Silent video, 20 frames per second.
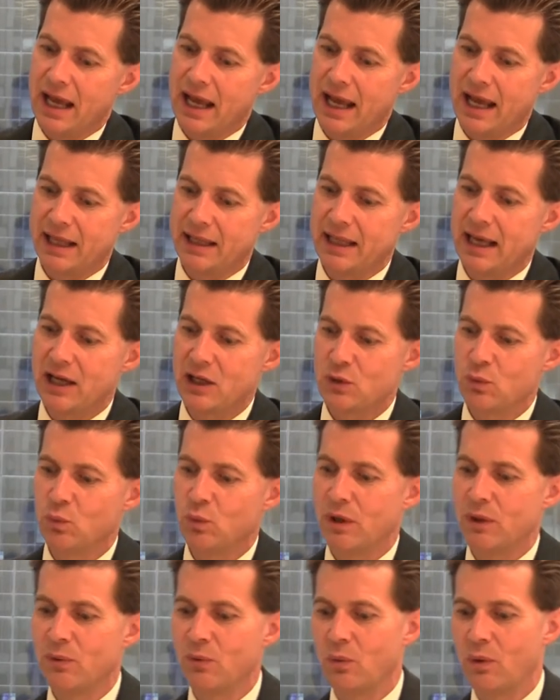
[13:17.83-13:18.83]
And that's
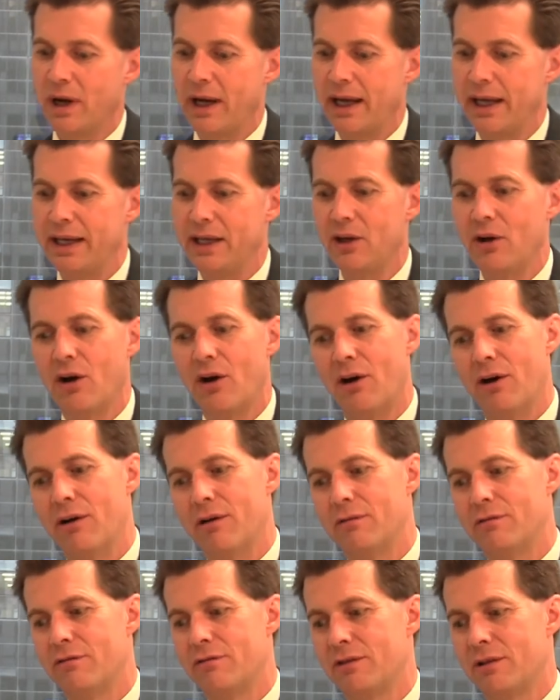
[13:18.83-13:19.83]
one way
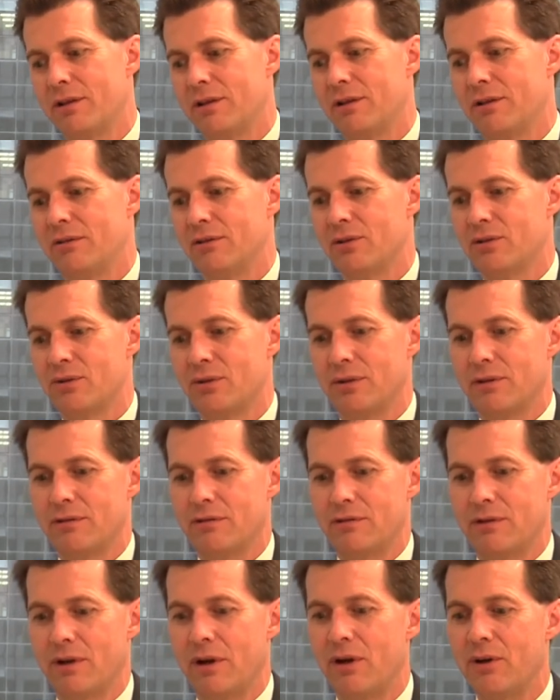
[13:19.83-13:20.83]
of sort
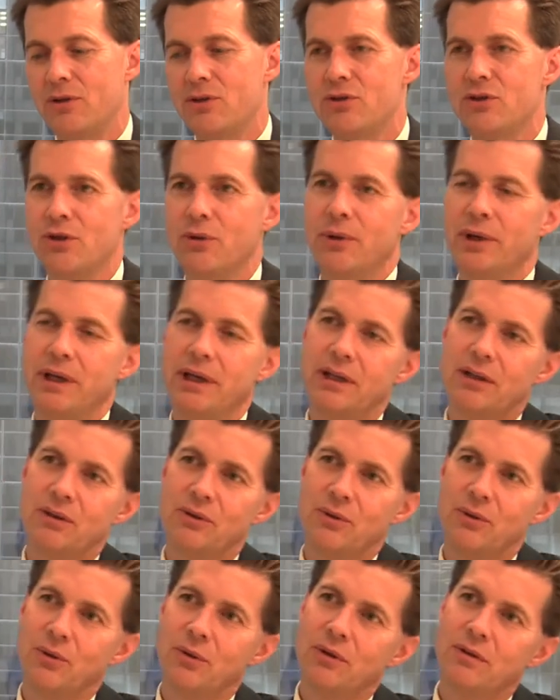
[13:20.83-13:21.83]
of
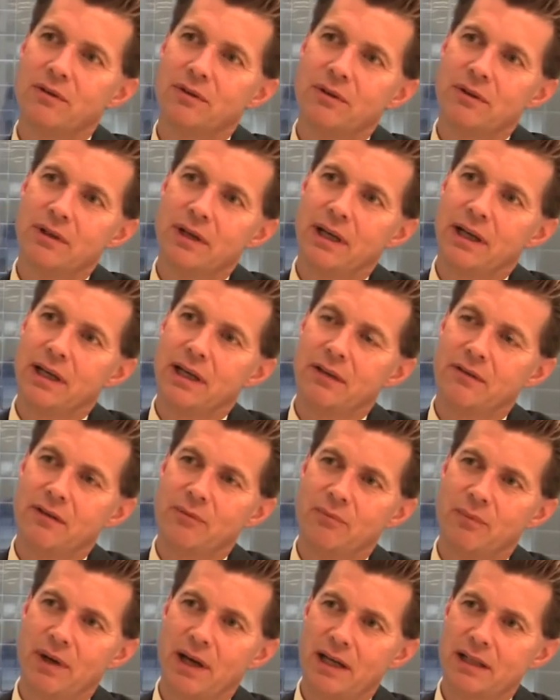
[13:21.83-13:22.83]
undoing all of the negative
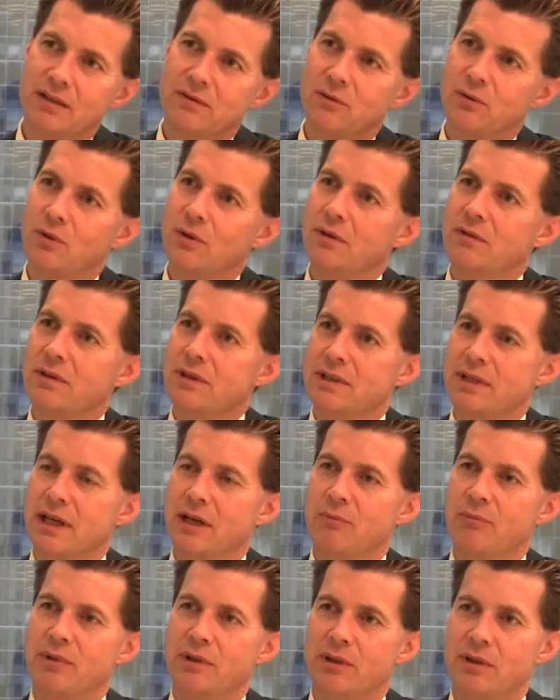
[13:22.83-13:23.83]
impact of all of the
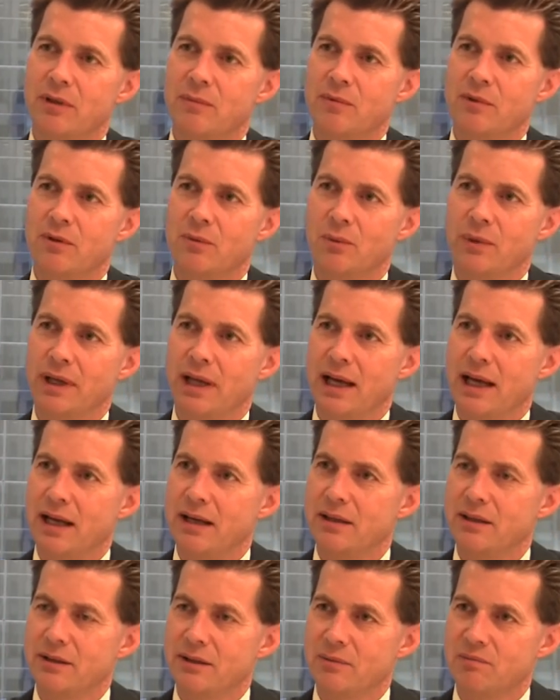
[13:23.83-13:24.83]
debt buildup that we
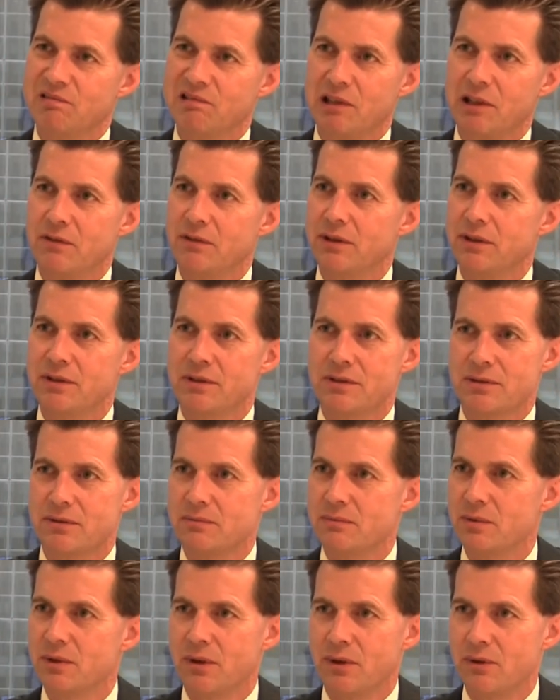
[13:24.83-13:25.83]
had in the previous,
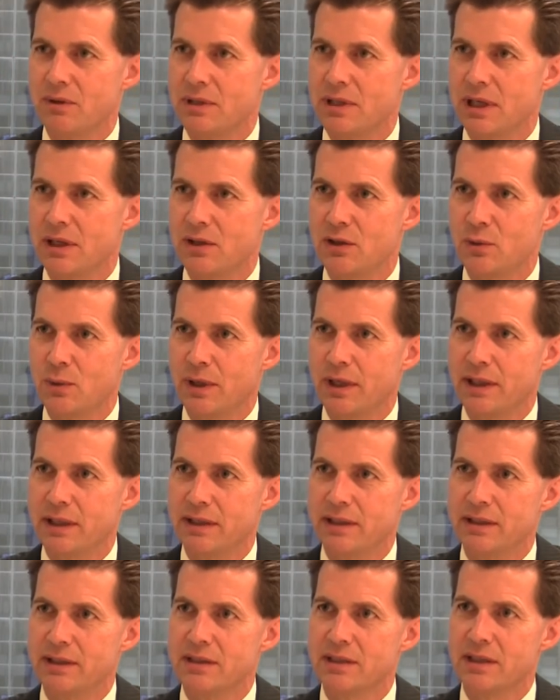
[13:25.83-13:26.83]
you know, ten, twenty
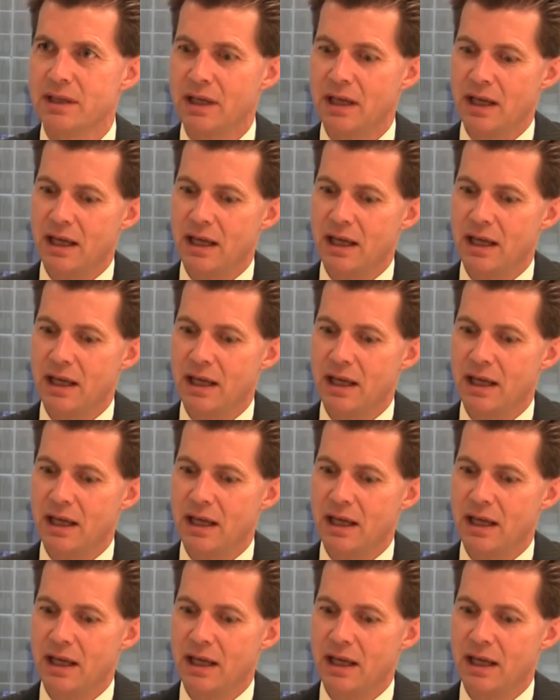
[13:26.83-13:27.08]
years.